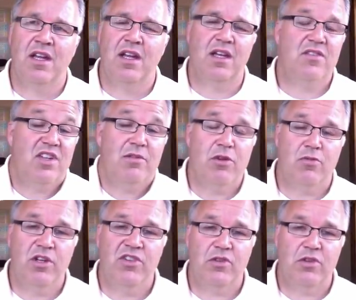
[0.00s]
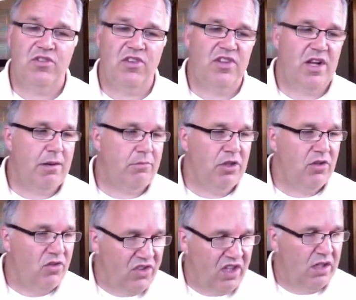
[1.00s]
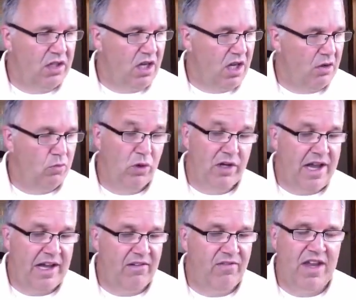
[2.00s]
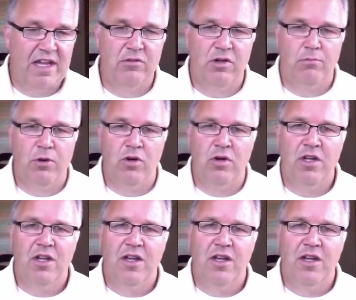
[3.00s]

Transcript: And some of the resources that I'm using were not available.